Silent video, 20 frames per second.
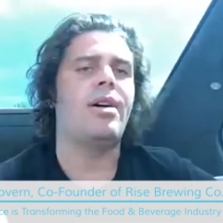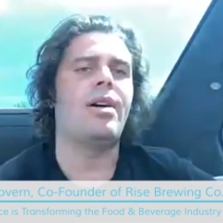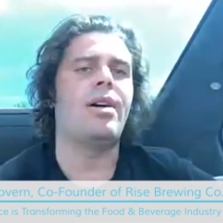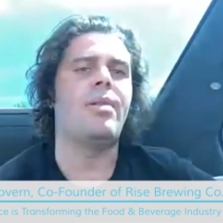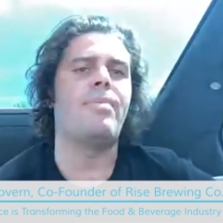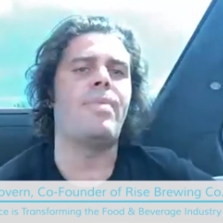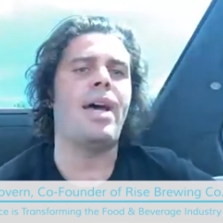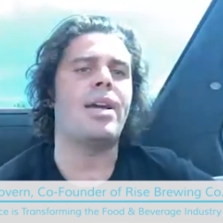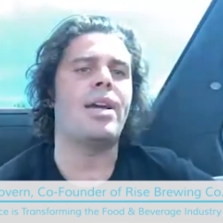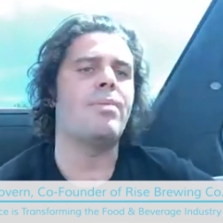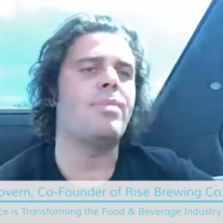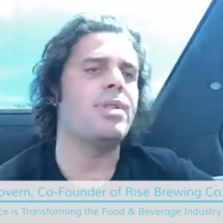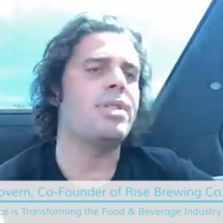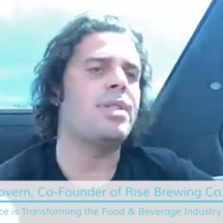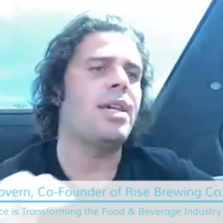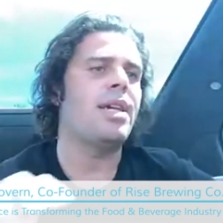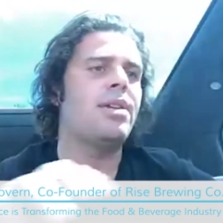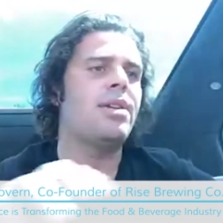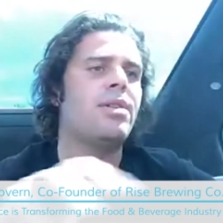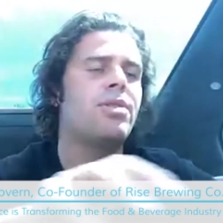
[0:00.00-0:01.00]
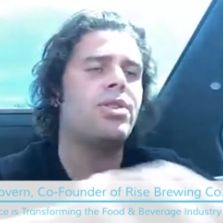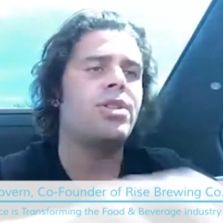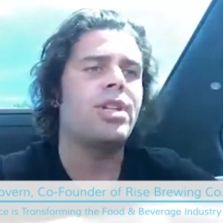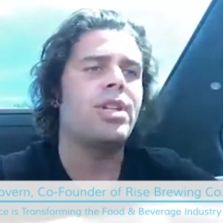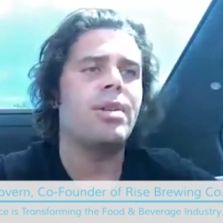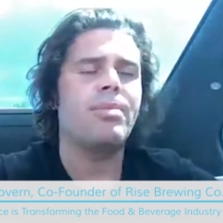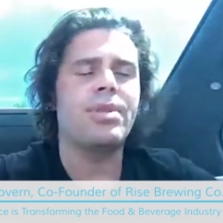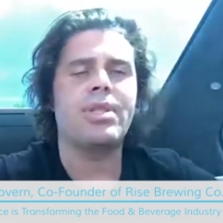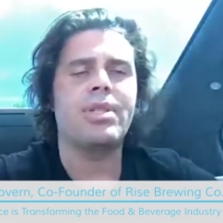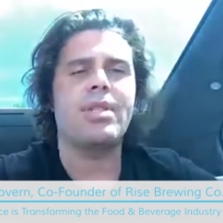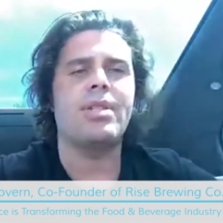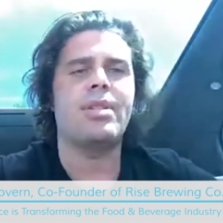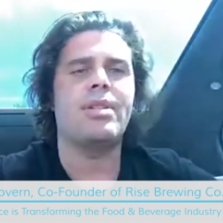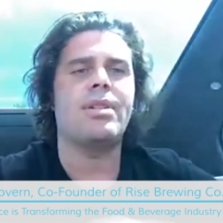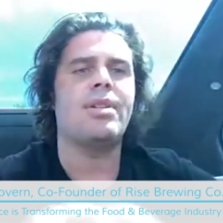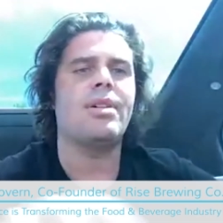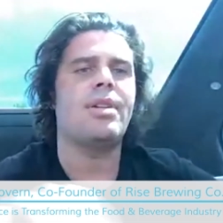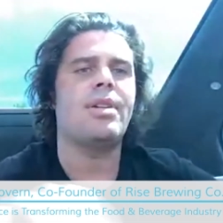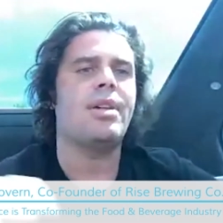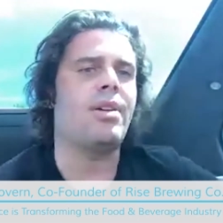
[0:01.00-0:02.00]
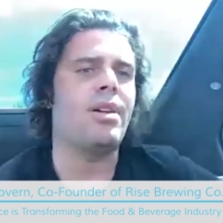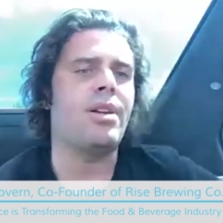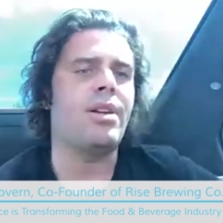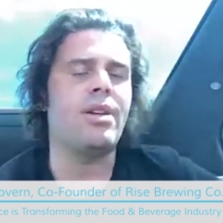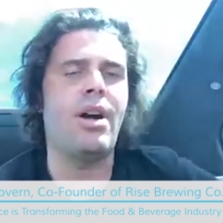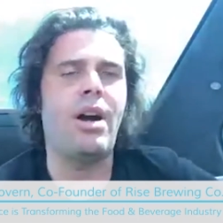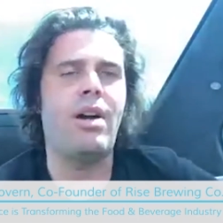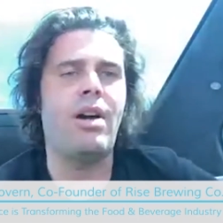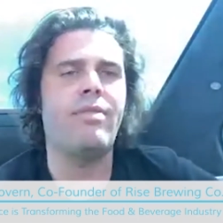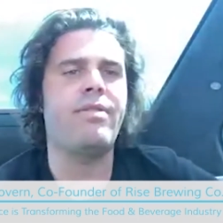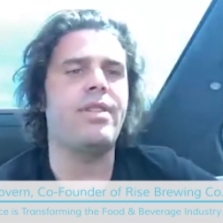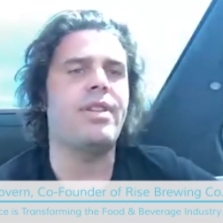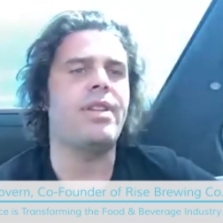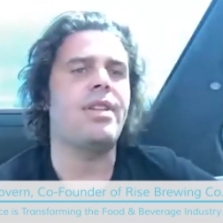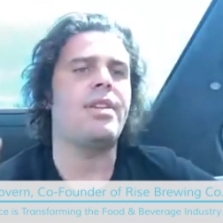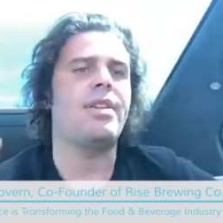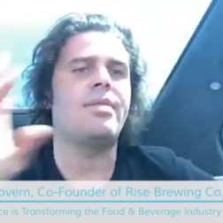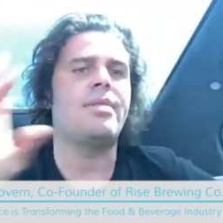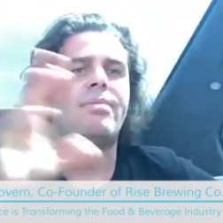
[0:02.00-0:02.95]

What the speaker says: bag of potato chips, of coffee,